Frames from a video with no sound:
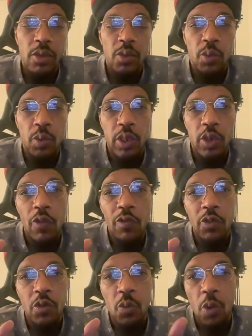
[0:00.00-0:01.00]
We went
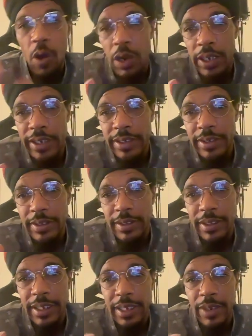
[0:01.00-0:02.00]
over wallets
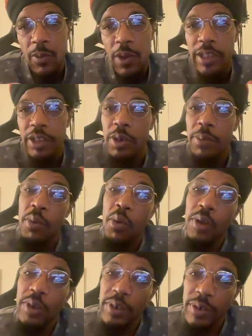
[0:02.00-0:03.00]
and why they're
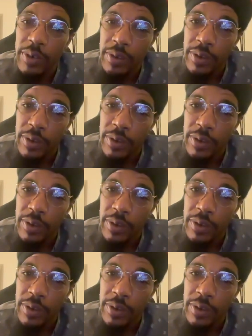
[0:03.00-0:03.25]
important,